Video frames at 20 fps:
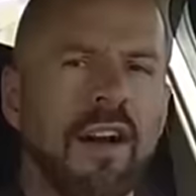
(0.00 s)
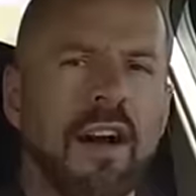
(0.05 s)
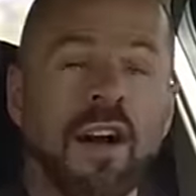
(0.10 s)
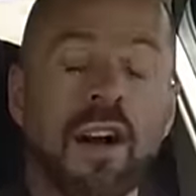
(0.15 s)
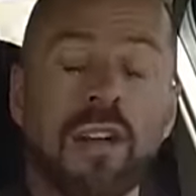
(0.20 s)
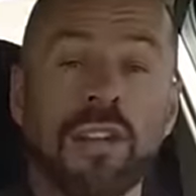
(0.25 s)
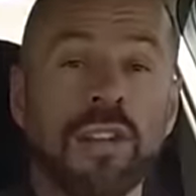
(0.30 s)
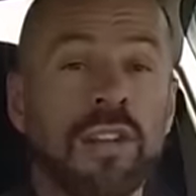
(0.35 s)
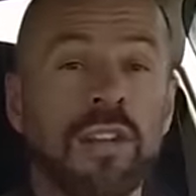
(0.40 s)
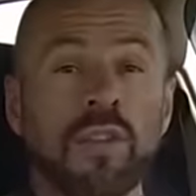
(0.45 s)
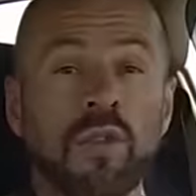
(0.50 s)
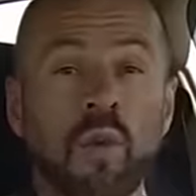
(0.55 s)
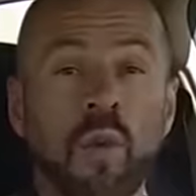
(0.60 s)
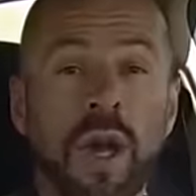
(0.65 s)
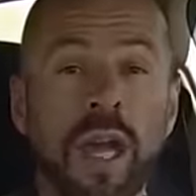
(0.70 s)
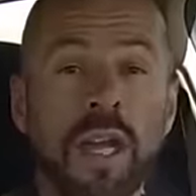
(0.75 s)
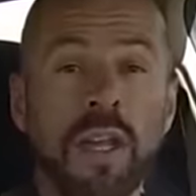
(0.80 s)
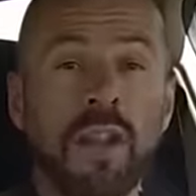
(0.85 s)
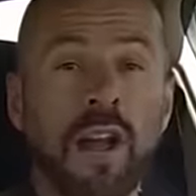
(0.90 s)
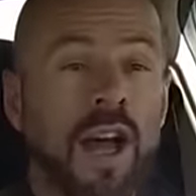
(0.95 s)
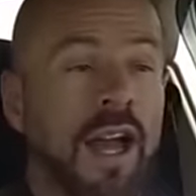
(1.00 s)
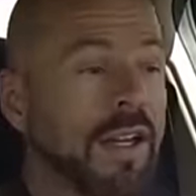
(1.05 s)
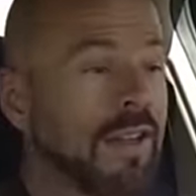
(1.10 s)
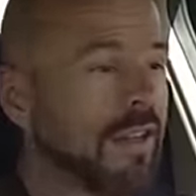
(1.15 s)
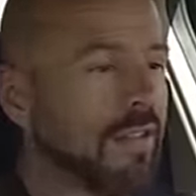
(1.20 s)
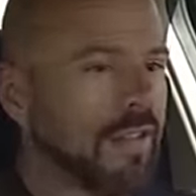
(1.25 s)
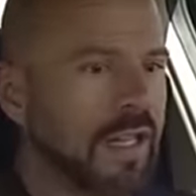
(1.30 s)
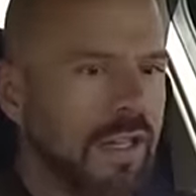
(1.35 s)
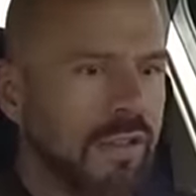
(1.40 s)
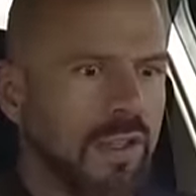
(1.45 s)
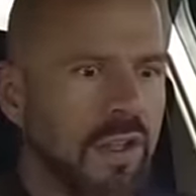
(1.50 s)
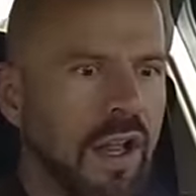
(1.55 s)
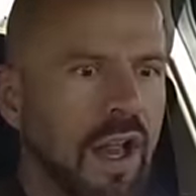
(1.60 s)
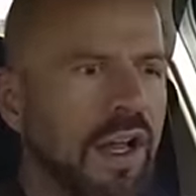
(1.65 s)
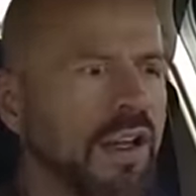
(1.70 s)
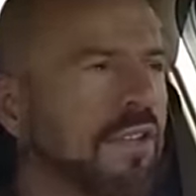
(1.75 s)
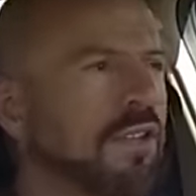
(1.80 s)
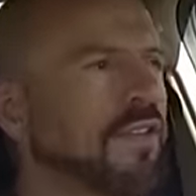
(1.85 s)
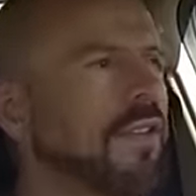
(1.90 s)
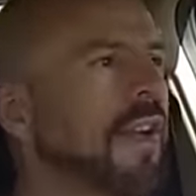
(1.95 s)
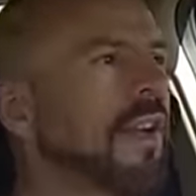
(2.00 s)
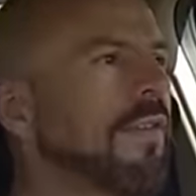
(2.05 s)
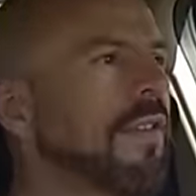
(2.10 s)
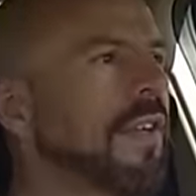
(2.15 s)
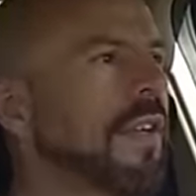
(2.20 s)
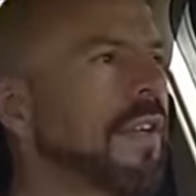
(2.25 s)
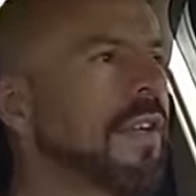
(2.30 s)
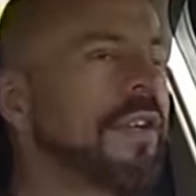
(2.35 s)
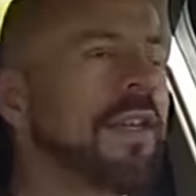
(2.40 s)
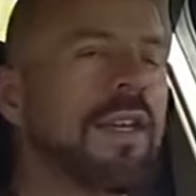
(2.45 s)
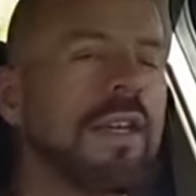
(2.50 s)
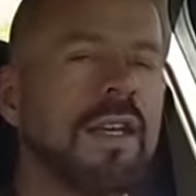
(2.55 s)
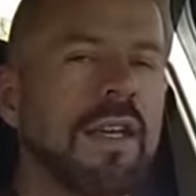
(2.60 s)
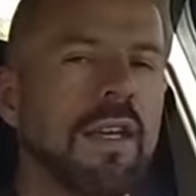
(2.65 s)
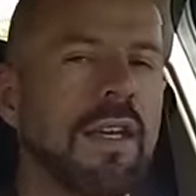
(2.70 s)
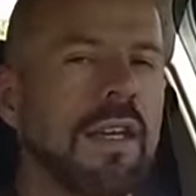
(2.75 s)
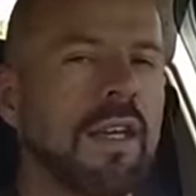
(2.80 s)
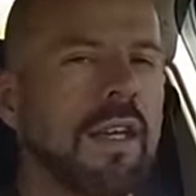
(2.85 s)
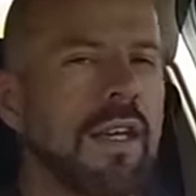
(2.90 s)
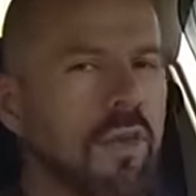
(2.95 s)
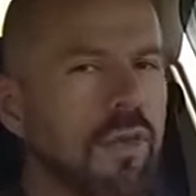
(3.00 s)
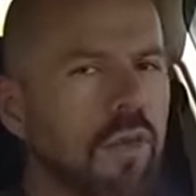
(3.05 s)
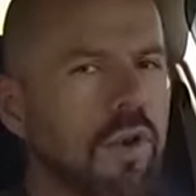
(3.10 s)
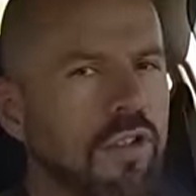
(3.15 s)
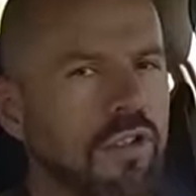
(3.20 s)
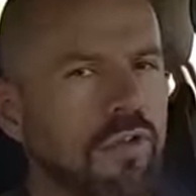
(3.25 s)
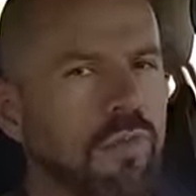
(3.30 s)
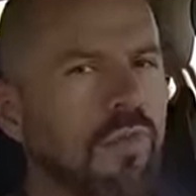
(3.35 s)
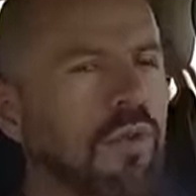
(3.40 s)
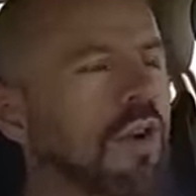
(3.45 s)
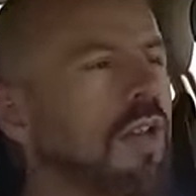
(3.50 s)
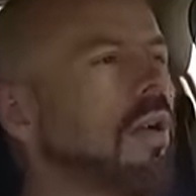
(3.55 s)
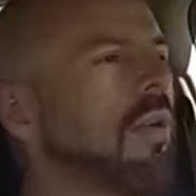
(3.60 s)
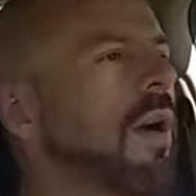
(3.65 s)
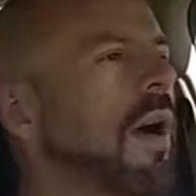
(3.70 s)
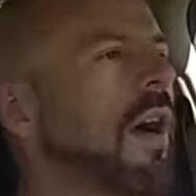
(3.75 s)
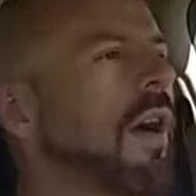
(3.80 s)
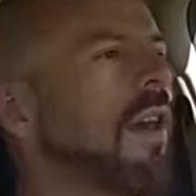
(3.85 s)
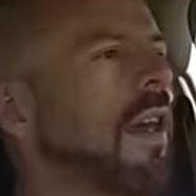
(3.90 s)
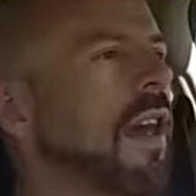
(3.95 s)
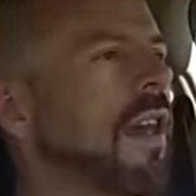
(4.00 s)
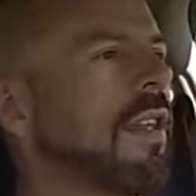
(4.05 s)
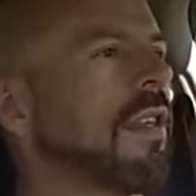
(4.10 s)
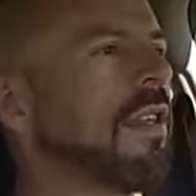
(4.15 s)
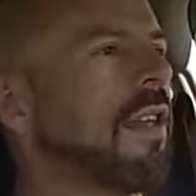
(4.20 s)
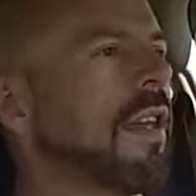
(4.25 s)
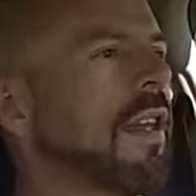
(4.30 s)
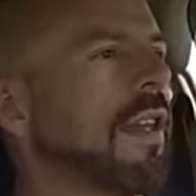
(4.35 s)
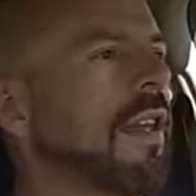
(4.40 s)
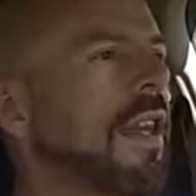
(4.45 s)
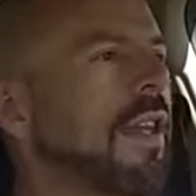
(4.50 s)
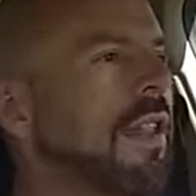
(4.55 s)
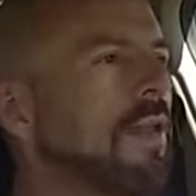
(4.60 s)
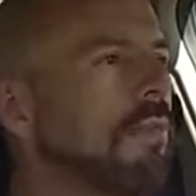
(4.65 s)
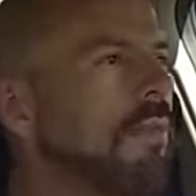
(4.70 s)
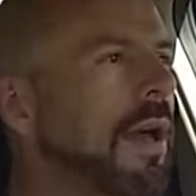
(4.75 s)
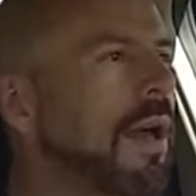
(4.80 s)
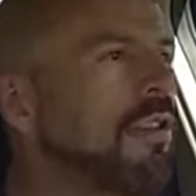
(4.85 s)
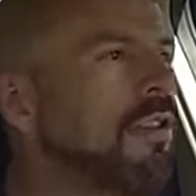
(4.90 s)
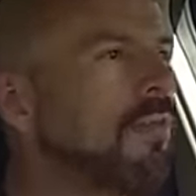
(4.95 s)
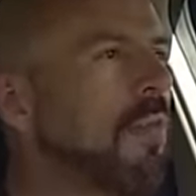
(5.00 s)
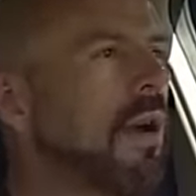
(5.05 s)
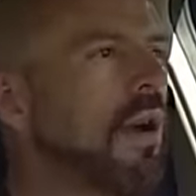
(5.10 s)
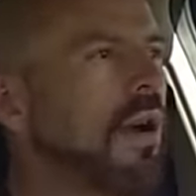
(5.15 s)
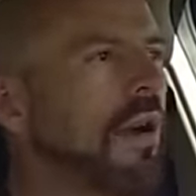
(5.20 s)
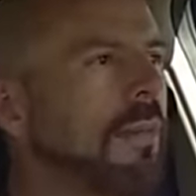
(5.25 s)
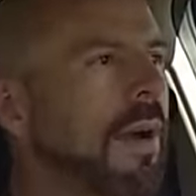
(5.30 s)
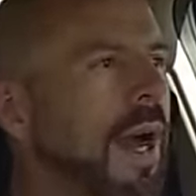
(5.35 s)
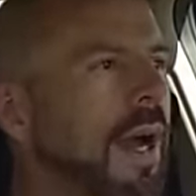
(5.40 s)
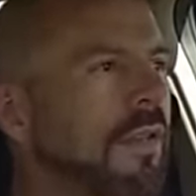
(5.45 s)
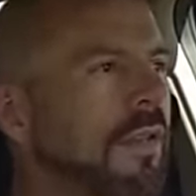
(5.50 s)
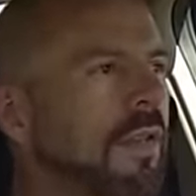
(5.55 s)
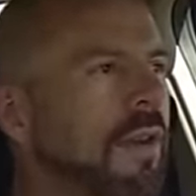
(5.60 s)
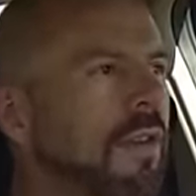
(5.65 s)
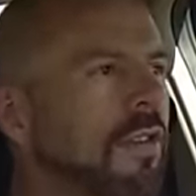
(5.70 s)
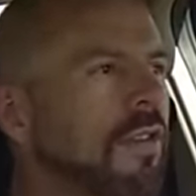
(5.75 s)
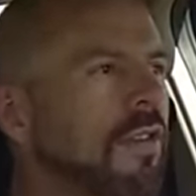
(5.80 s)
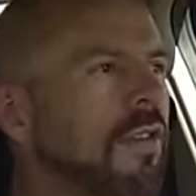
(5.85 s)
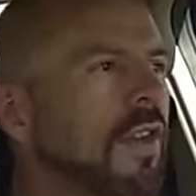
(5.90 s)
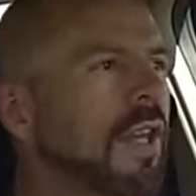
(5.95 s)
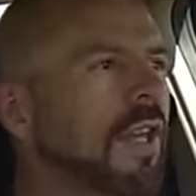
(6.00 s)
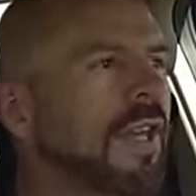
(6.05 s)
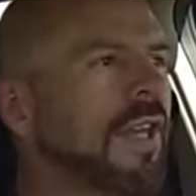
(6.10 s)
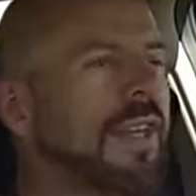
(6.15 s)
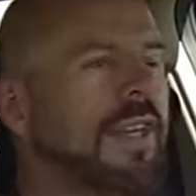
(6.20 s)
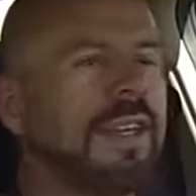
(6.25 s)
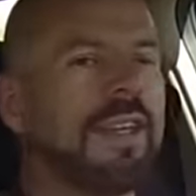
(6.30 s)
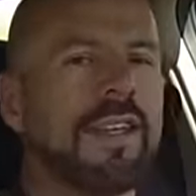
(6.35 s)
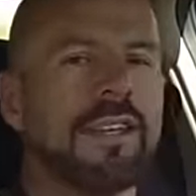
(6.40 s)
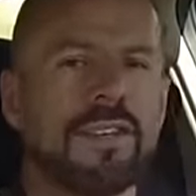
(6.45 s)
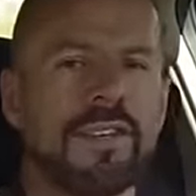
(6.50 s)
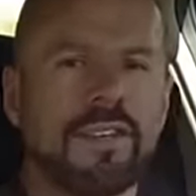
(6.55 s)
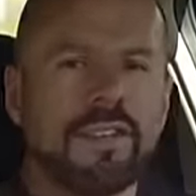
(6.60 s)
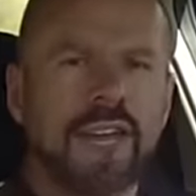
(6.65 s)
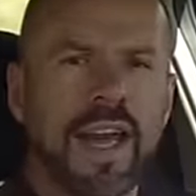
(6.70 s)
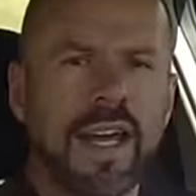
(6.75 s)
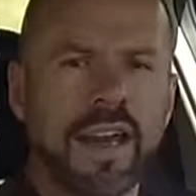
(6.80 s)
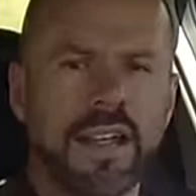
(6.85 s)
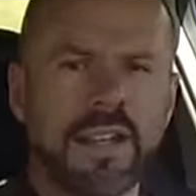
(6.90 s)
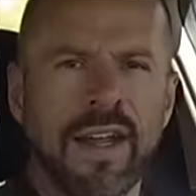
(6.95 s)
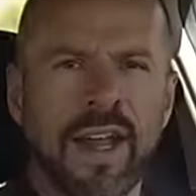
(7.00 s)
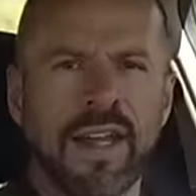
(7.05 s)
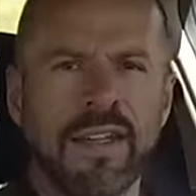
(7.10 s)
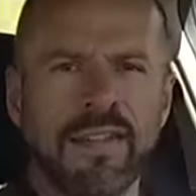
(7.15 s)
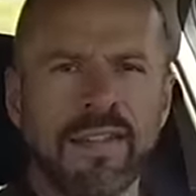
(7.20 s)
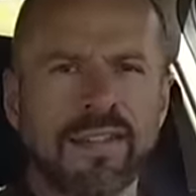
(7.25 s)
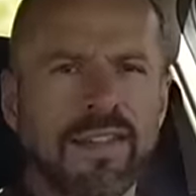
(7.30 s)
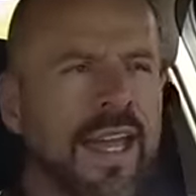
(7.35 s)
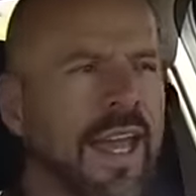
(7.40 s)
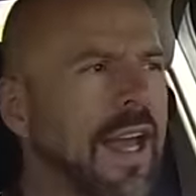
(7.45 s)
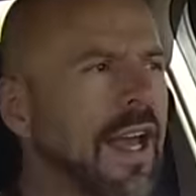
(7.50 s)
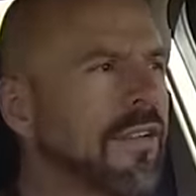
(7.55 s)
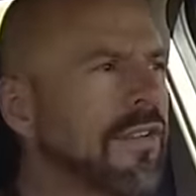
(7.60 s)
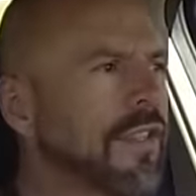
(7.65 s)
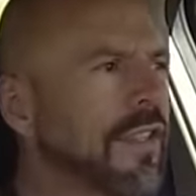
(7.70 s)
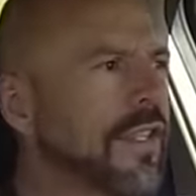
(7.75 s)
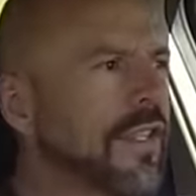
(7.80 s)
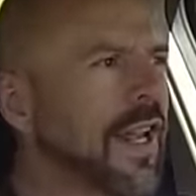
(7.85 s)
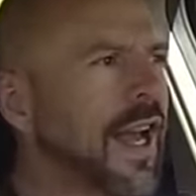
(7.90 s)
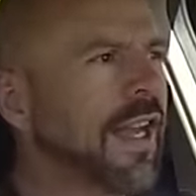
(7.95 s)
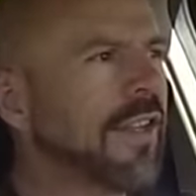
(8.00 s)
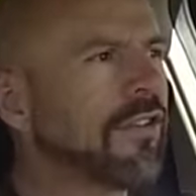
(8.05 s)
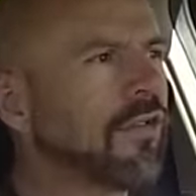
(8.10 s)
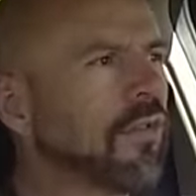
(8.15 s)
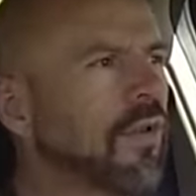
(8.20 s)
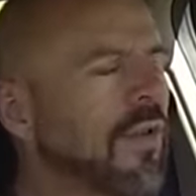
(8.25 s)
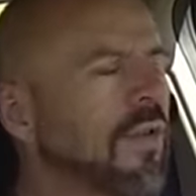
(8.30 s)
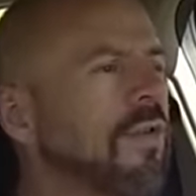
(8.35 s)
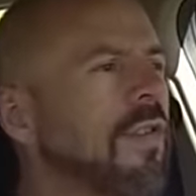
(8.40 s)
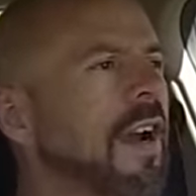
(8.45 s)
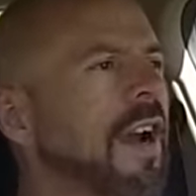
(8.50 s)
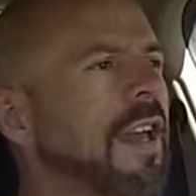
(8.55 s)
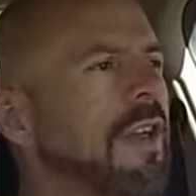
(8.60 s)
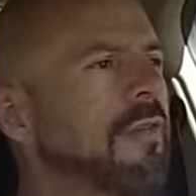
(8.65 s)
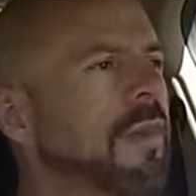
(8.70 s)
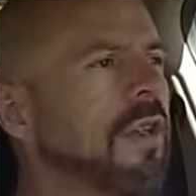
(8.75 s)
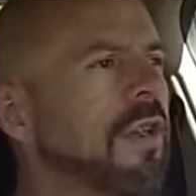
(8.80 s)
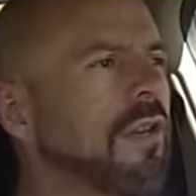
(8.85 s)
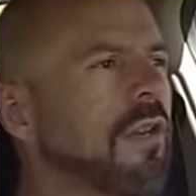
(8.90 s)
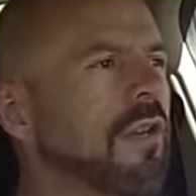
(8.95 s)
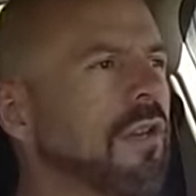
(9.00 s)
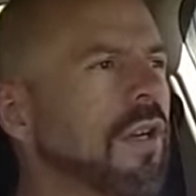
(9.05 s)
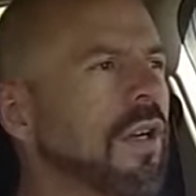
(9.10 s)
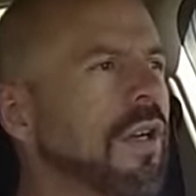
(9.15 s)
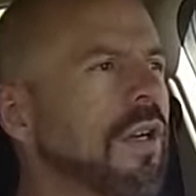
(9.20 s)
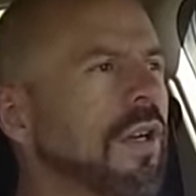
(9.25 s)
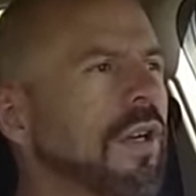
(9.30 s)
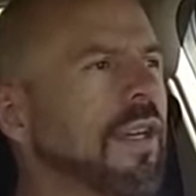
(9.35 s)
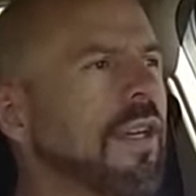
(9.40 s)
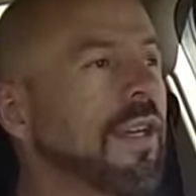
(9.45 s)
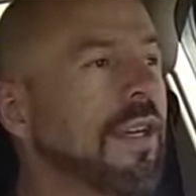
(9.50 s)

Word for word: car that doesn't weigh a lot, doesn't have a lot of stuff in it, works pretty well, I think. And the best part about this is it's got a nice sound and a nice refinement to it.